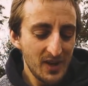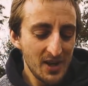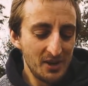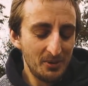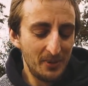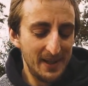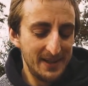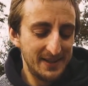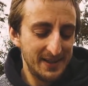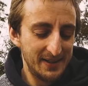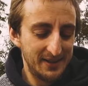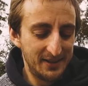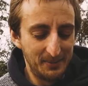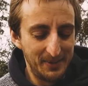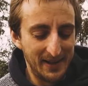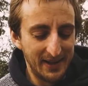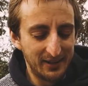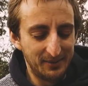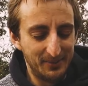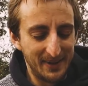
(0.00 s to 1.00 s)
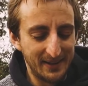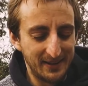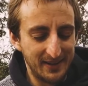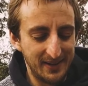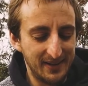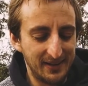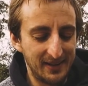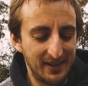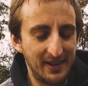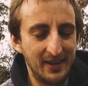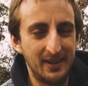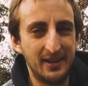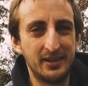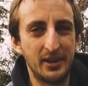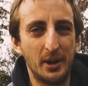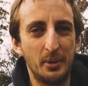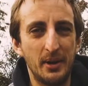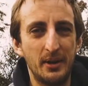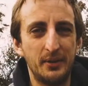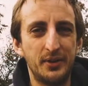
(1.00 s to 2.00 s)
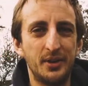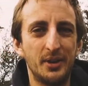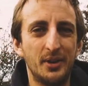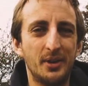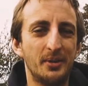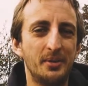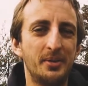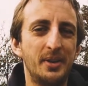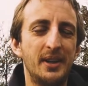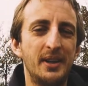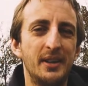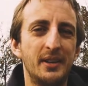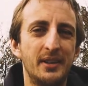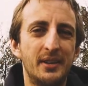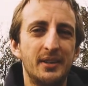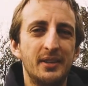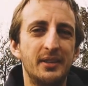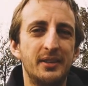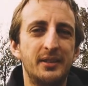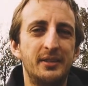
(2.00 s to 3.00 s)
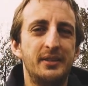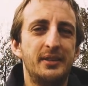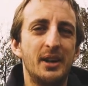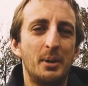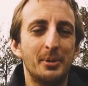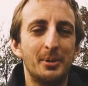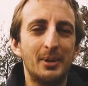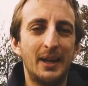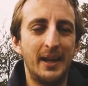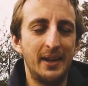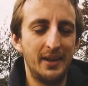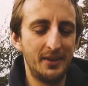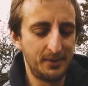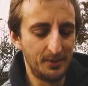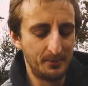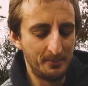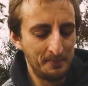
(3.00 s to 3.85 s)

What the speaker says: which is to be expected, so I've sort of double layered.